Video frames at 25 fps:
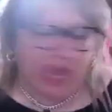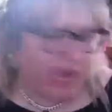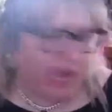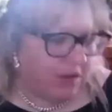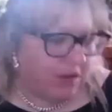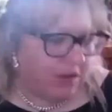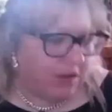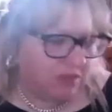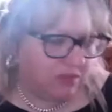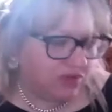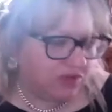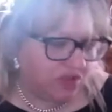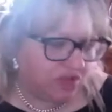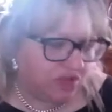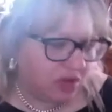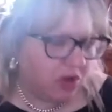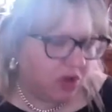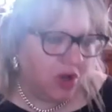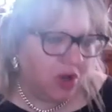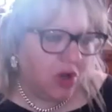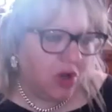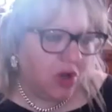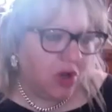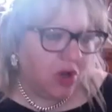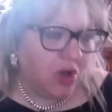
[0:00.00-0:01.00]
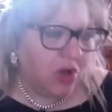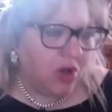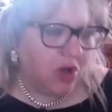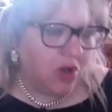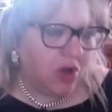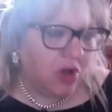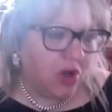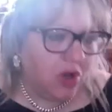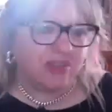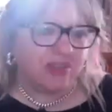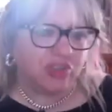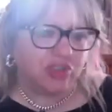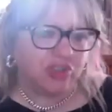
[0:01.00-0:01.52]
So we tend
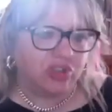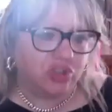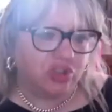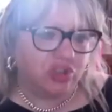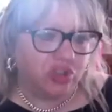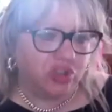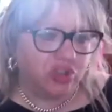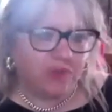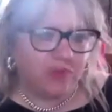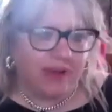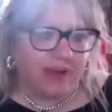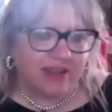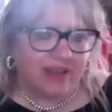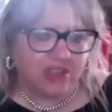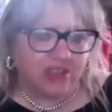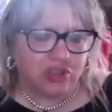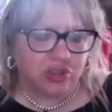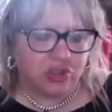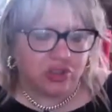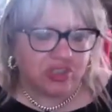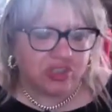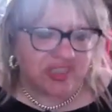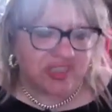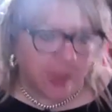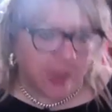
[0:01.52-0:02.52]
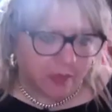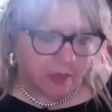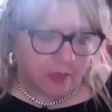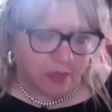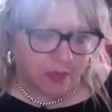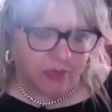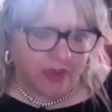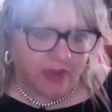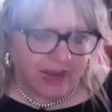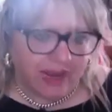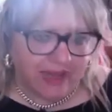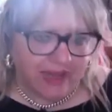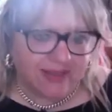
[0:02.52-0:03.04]
too much to
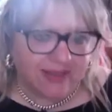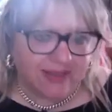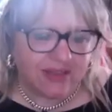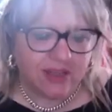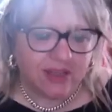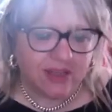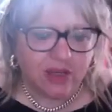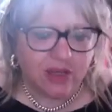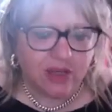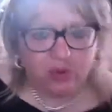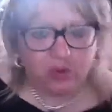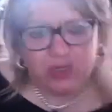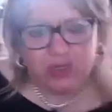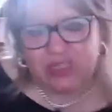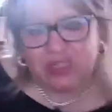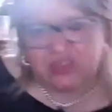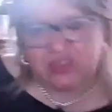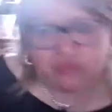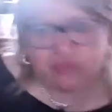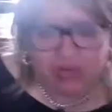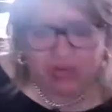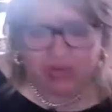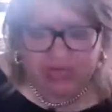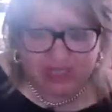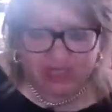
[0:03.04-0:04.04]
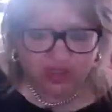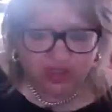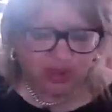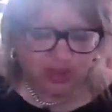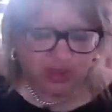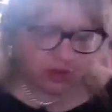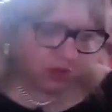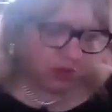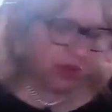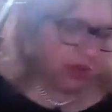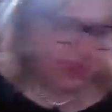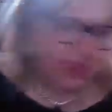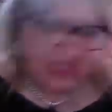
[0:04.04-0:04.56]
separate what is reason and what
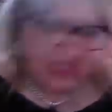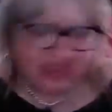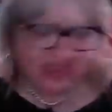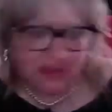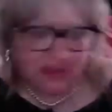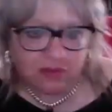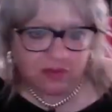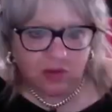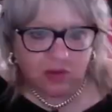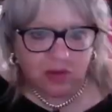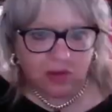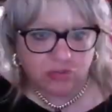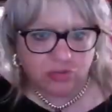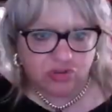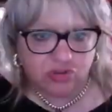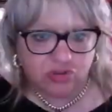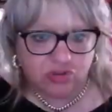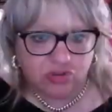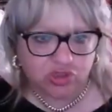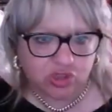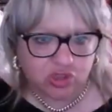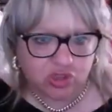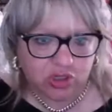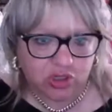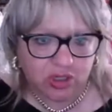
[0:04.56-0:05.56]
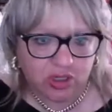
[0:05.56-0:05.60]
is emotion.